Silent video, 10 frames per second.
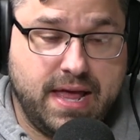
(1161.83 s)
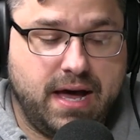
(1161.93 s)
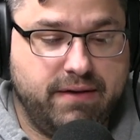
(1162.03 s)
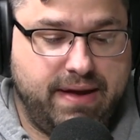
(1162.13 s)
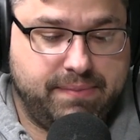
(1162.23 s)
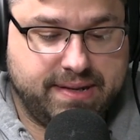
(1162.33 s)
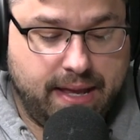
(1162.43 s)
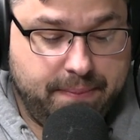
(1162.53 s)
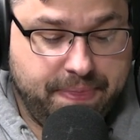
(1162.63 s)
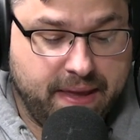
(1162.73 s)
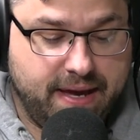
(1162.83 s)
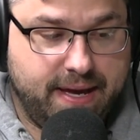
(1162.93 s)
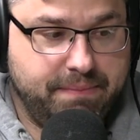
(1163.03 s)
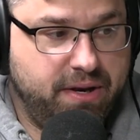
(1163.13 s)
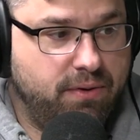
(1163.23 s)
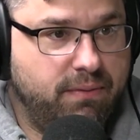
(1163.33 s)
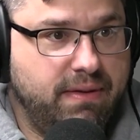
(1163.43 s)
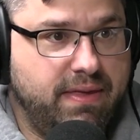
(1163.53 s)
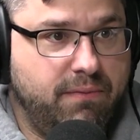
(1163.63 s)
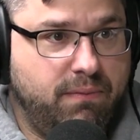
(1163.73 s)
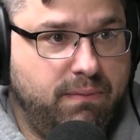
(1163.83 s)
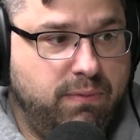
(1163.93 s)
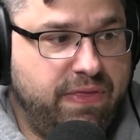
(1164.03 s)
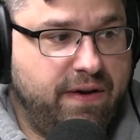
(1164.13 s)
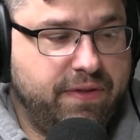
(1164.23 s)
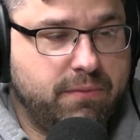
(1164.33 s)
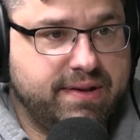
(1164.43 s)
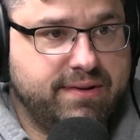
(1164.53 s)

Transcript: of Absalom, we thought there were